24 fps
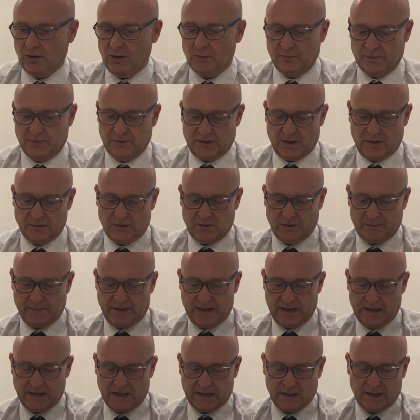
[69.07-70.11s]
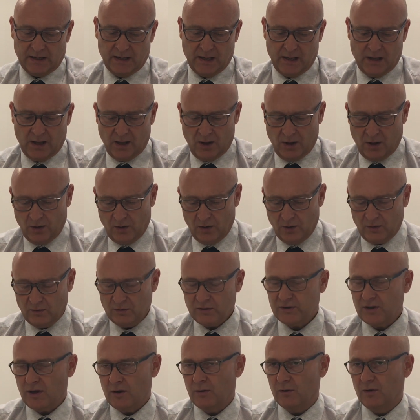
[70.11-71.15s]
up, so to speak.
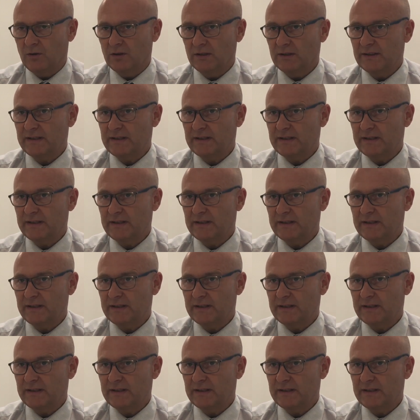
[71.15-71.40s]
Also,